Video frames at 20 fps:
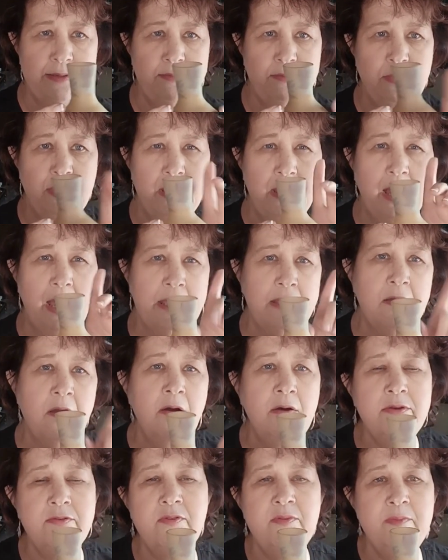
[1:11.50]
I
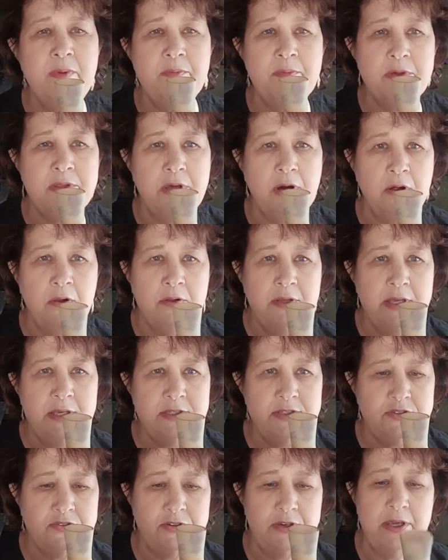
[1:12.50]
can't remember the whole
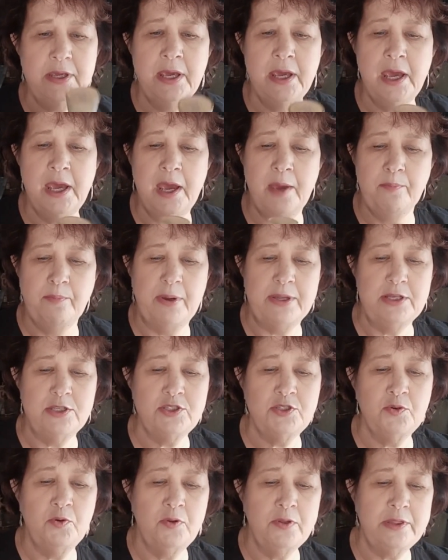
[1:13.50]
history, but it's
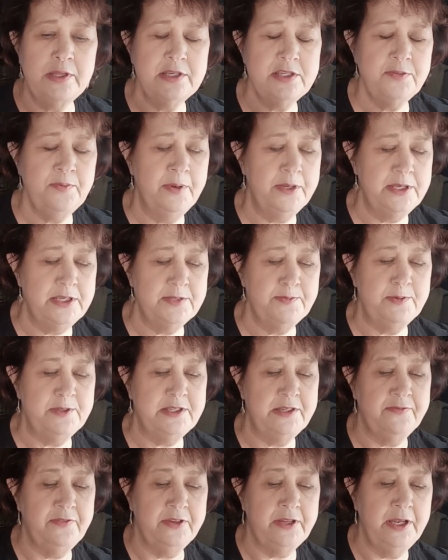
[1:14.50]
called, this one is
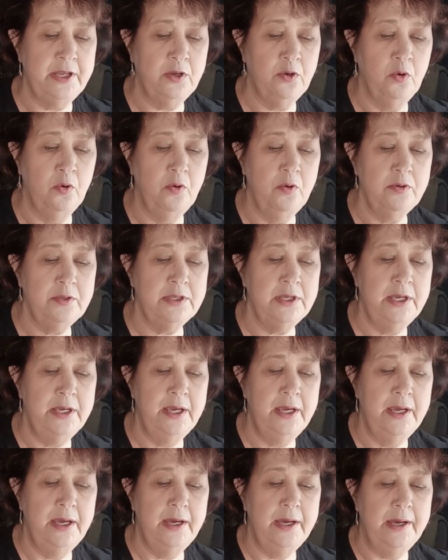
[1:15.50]
specifically called
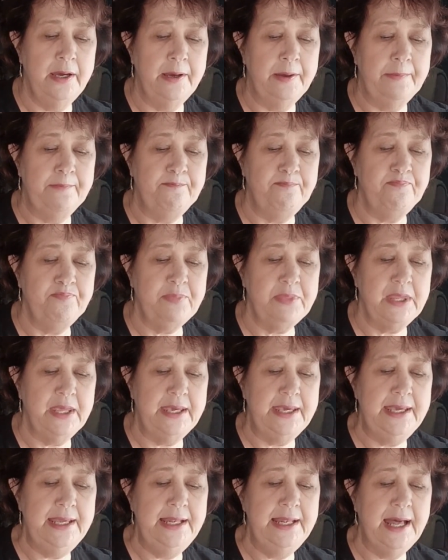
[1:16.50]

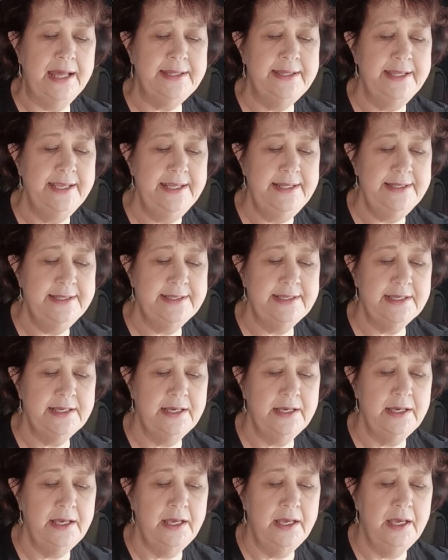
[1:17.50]
Ilanit.
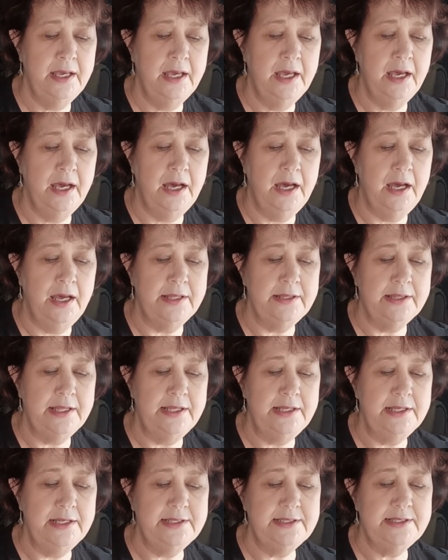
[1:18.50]
And
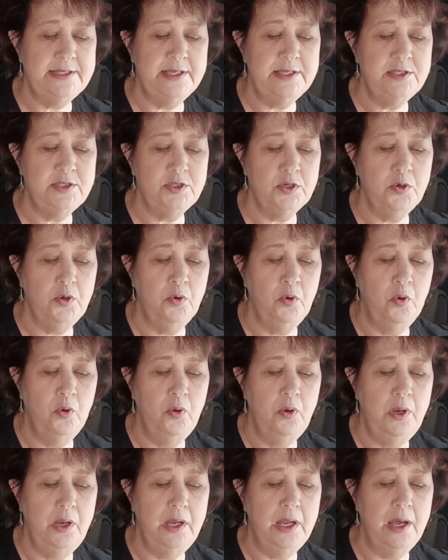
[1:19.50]
then it says
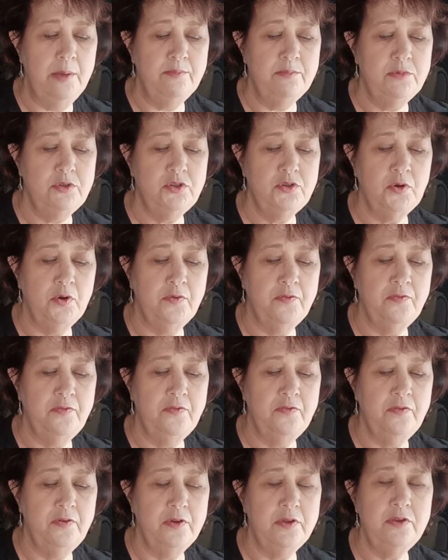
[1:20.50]
Olam Tov
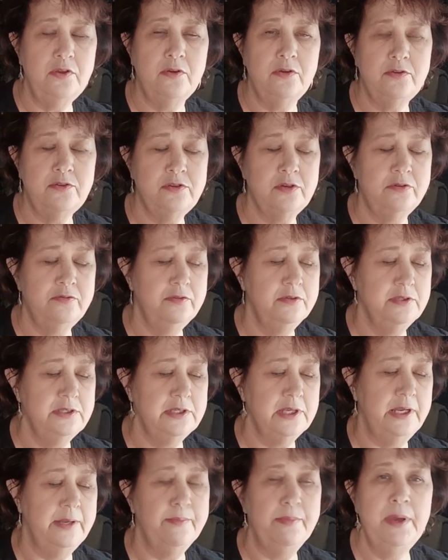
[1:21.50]

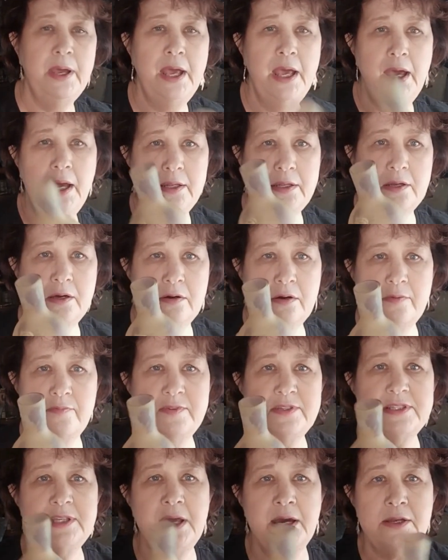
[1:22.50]
Jerusalem. Now,
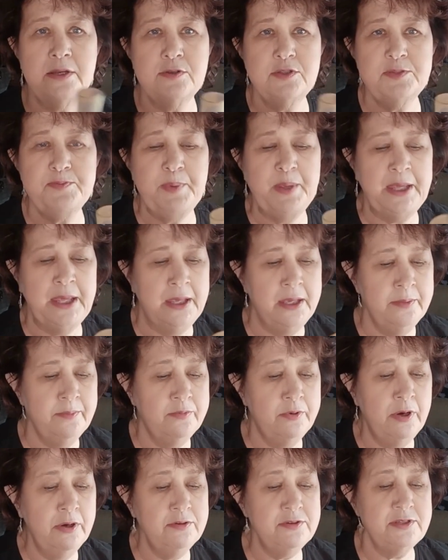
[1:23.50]
obviously, I don't speak
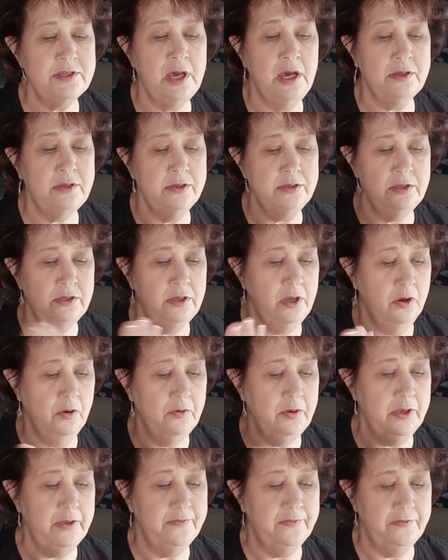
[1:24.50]
Hebrew, so I don't know if